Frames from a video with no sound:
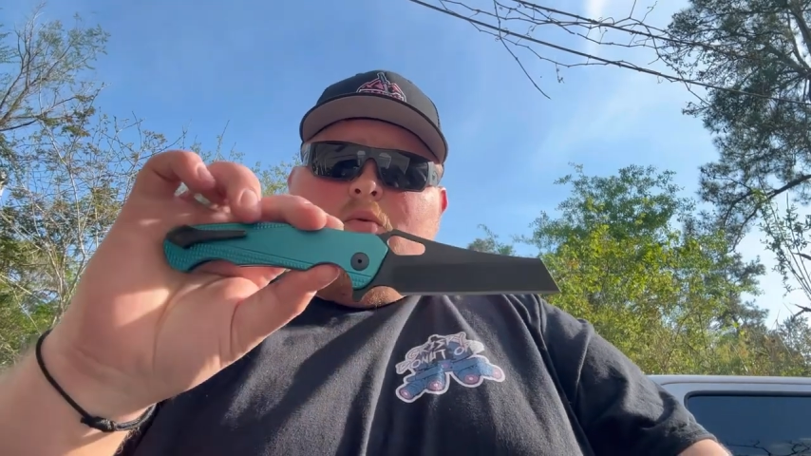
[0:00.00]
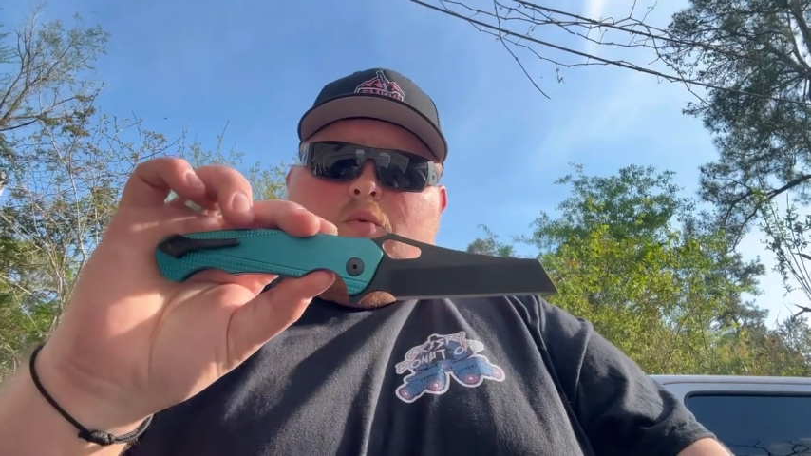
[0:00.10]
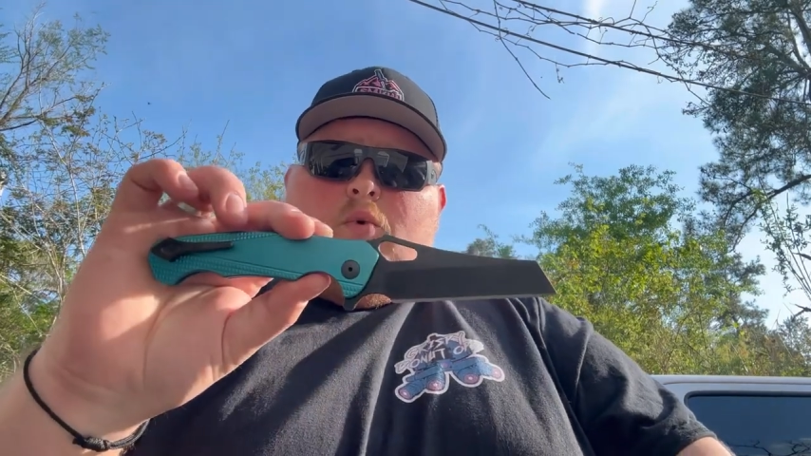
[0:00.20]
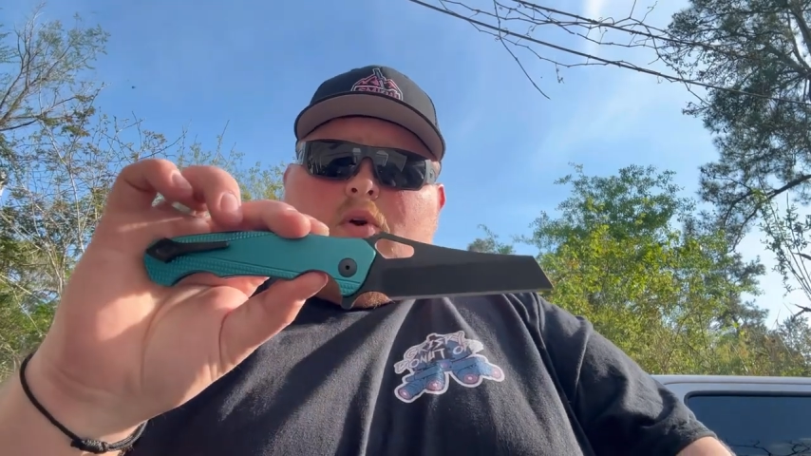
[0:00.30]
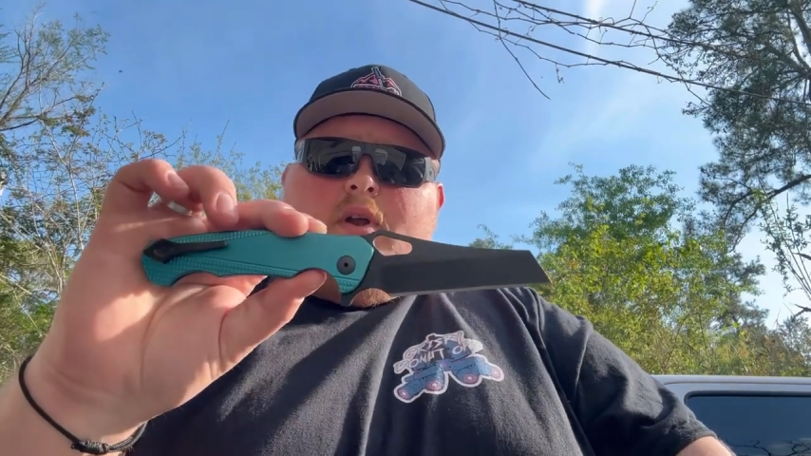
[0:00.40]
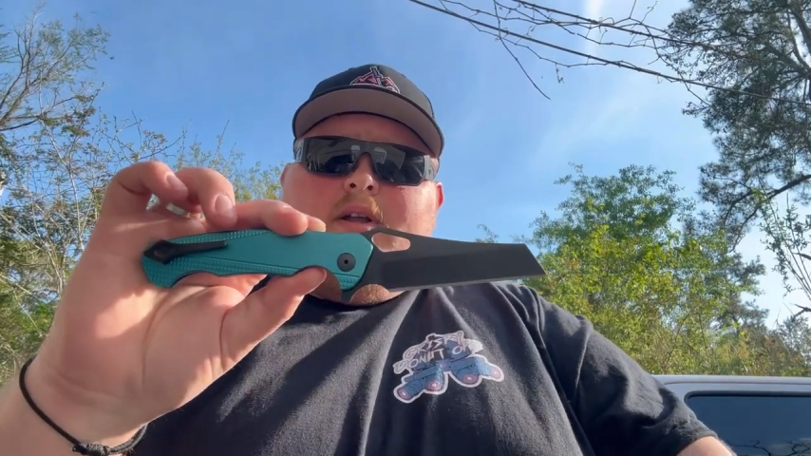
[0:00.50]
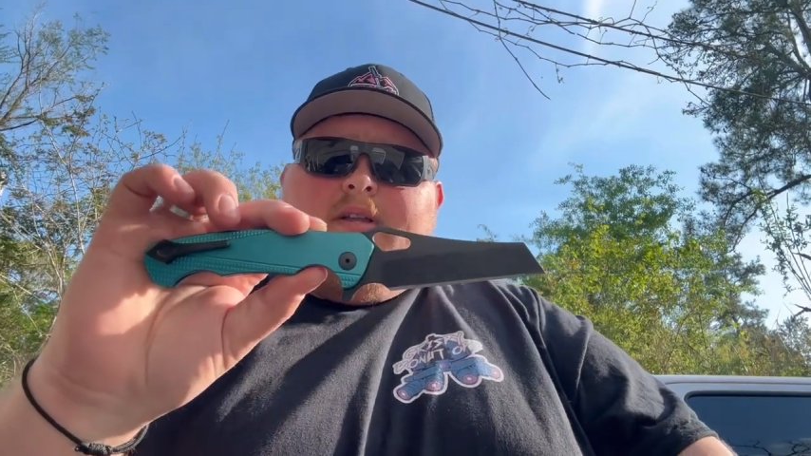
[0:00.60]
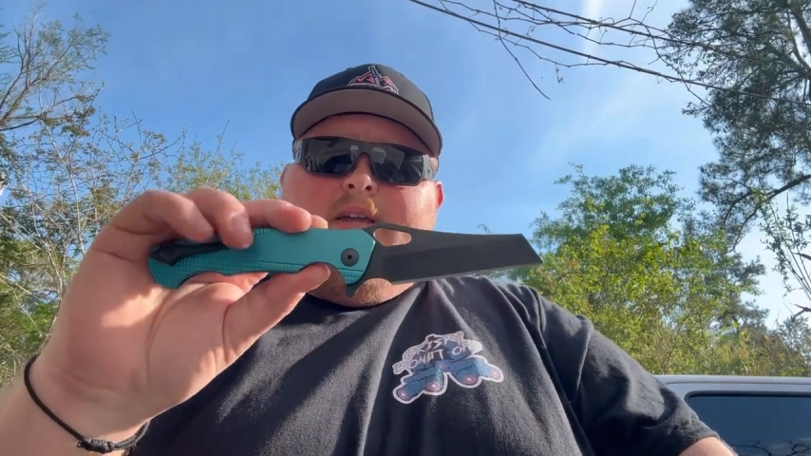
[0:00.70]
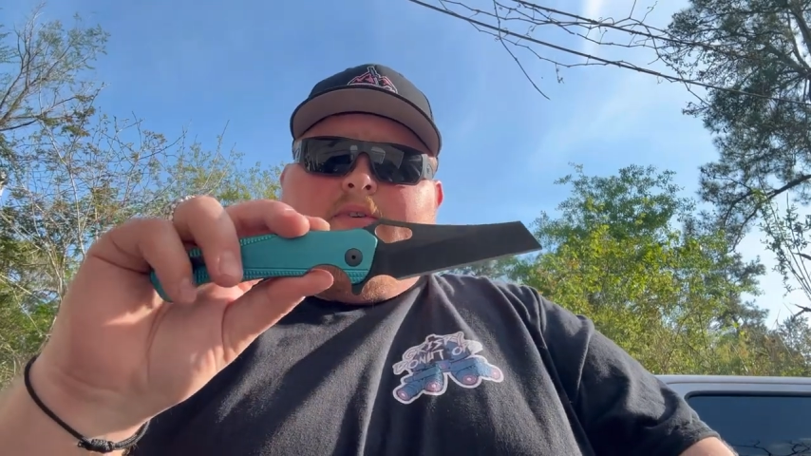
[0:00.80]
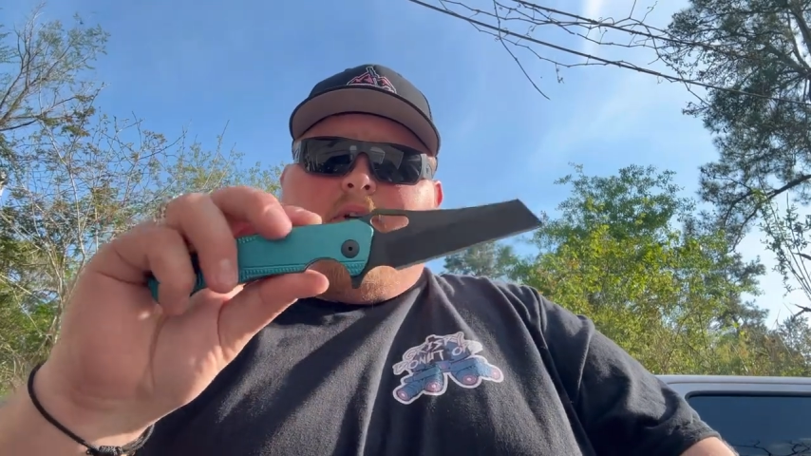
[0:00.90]
Warren
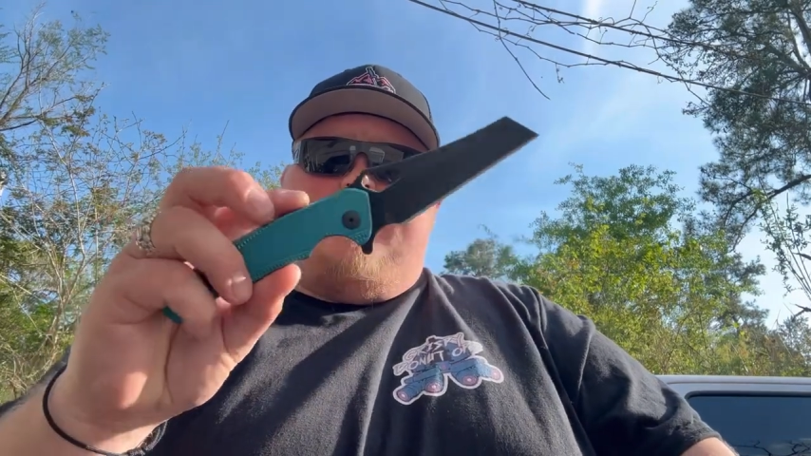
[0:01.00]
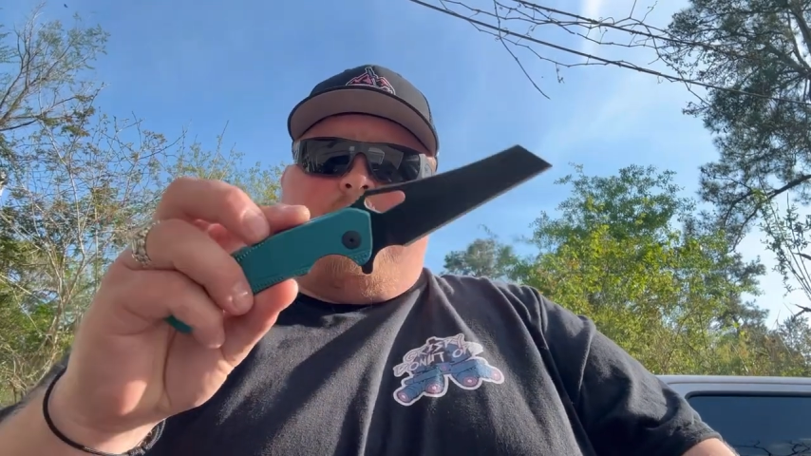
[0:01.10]
Cleaver.